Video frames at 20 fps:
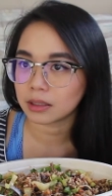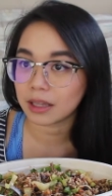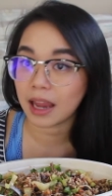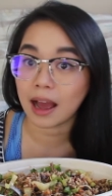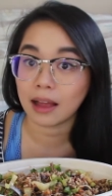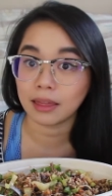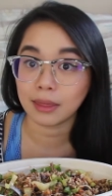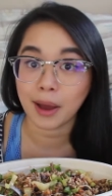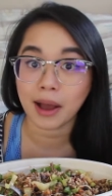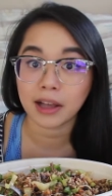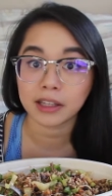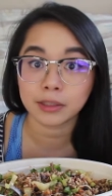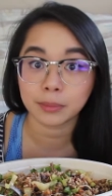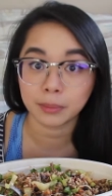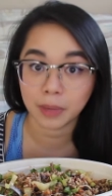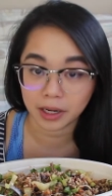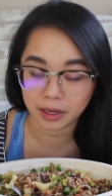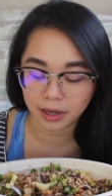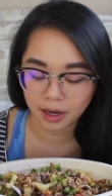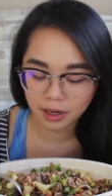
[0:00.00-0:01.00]
Yeah, last
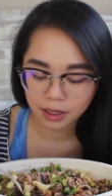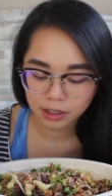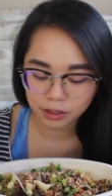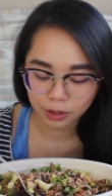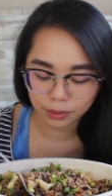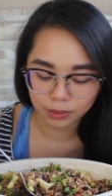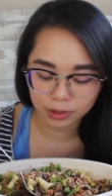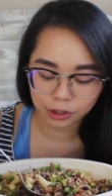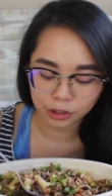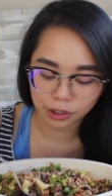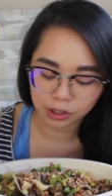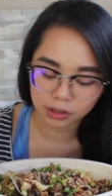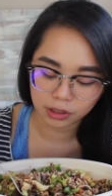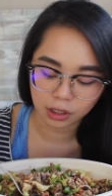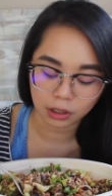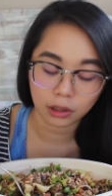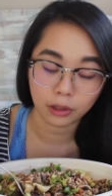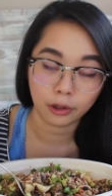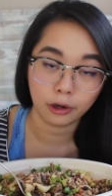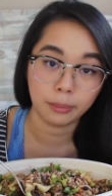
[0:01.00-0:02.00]
Monday. So it's just
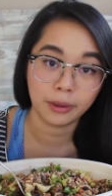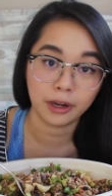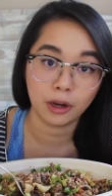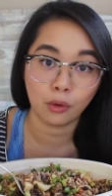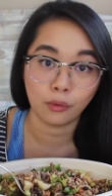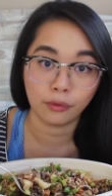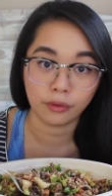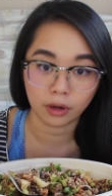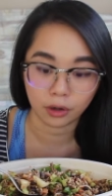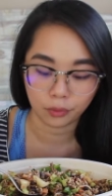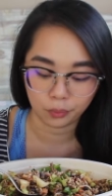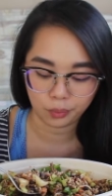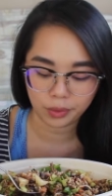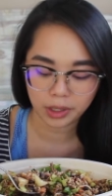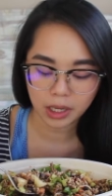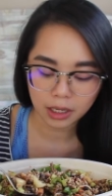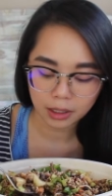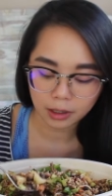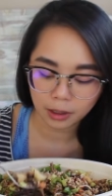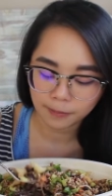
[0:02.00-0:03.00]
a little bit over a
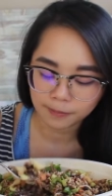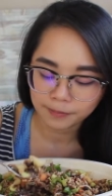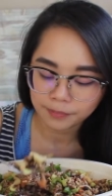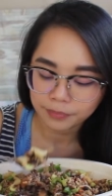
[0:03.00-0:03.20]
week.